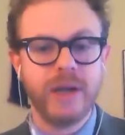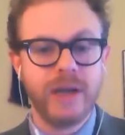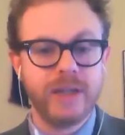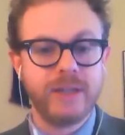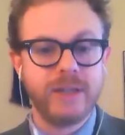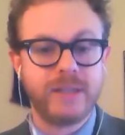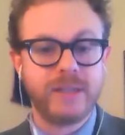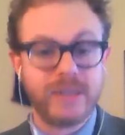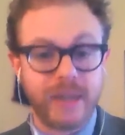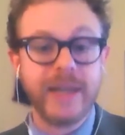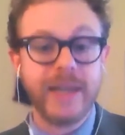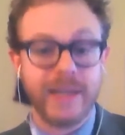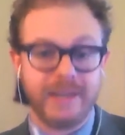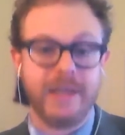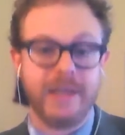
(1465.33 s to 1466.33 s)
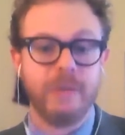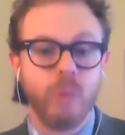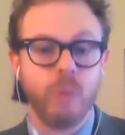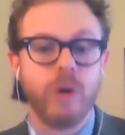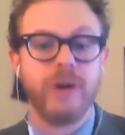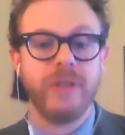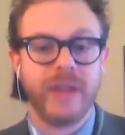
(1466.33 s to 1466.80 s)
study a lot
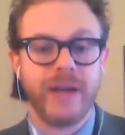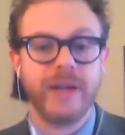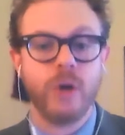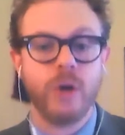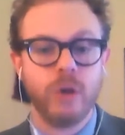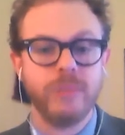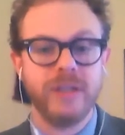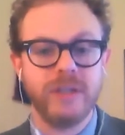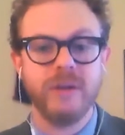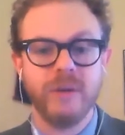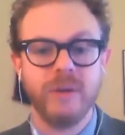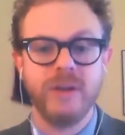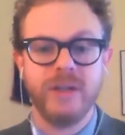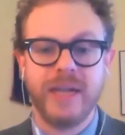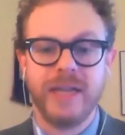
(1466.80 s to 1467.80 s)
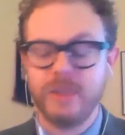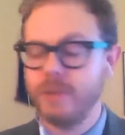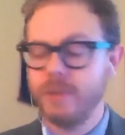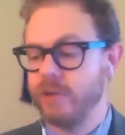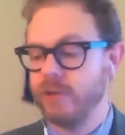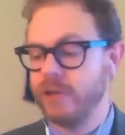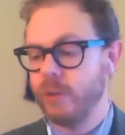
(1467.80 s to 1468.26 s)
more than I normally do, and it's
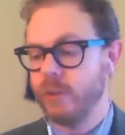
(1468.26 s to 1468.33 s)
been really